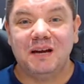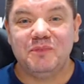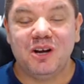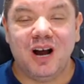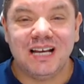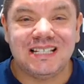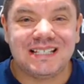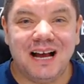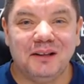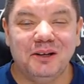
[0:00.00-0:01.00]
What's up, you guys?
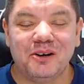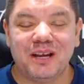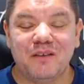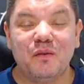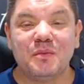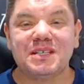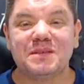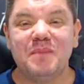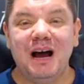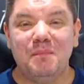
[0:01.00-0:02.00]
It's Alan here again from the
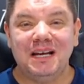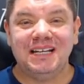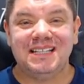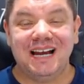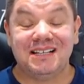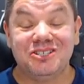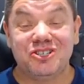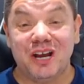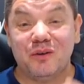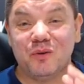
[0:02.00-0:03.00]
Smart Money
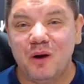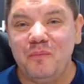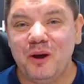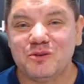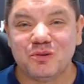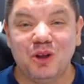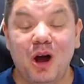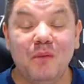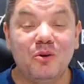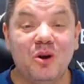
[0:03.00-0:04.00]
Tactics channel where I post
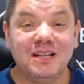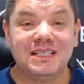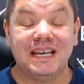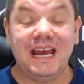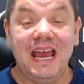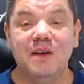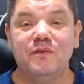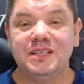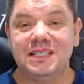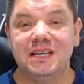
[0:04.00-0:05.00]
reliable content
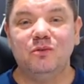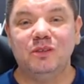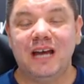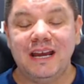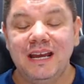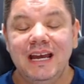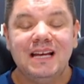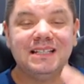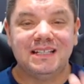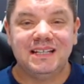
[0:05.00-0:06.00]
every single day
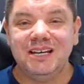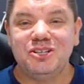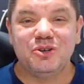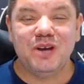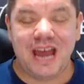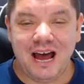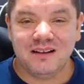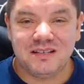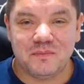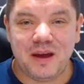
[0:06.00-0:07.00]
to teach you
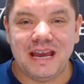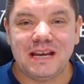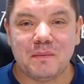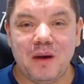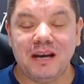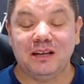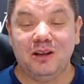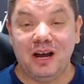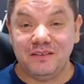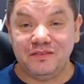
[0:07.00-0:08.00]
how to make money
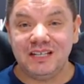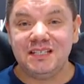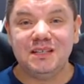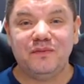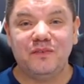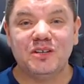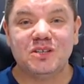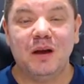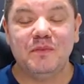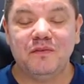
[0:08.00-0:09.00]
online. If this is the
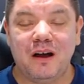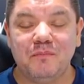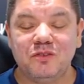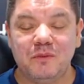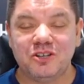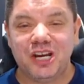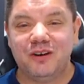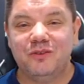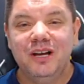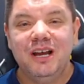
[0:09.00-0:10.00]
first time you've come to my
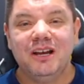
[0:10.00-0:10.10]
channel,